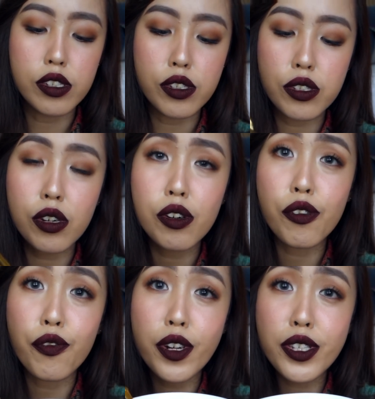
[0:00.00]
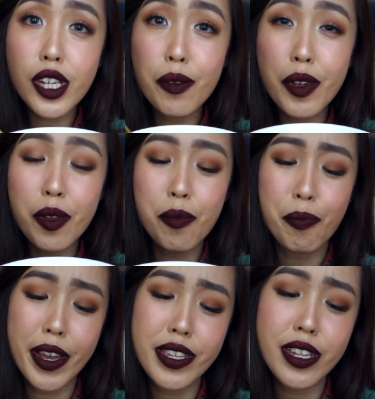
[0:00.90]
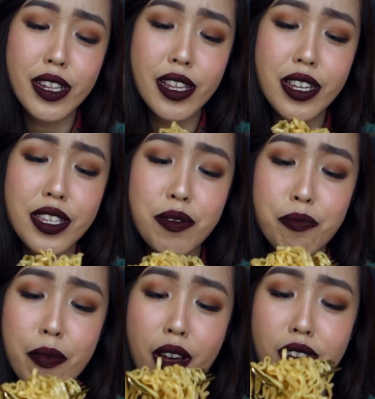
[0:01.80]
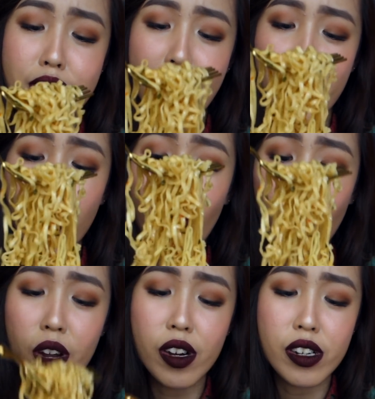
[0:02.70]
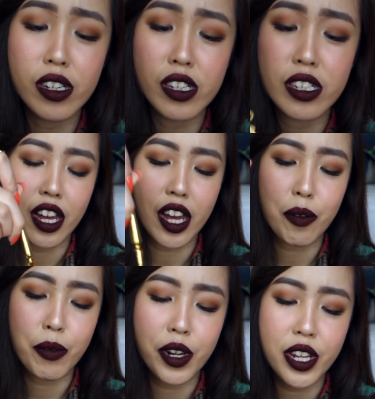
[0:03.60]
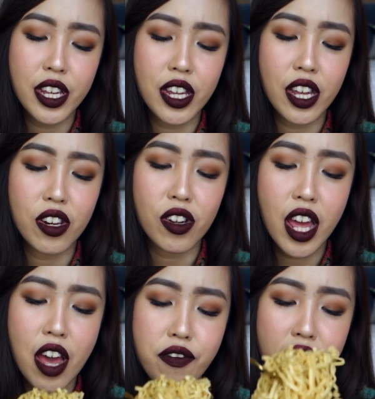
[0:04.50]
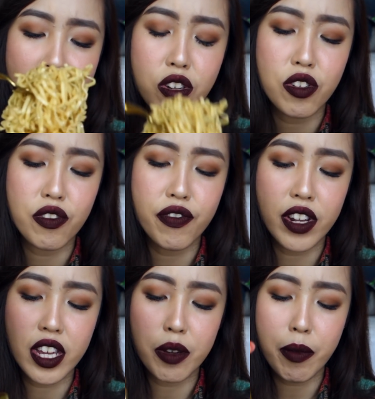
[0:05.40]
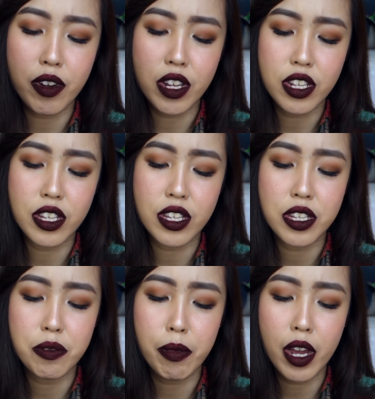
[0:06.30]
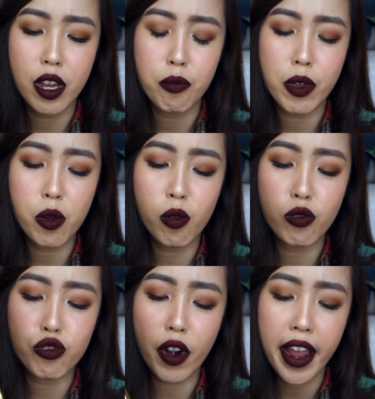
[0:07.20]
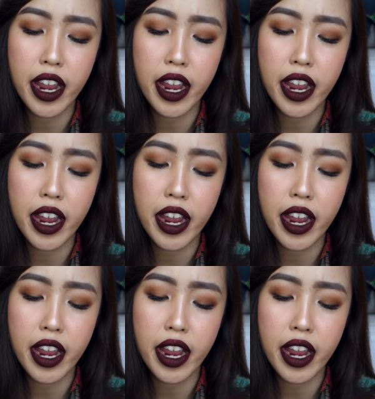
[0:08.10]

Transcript: so first up, it basically smells like oil. I'm really not having a good feeling about this, but we gonna try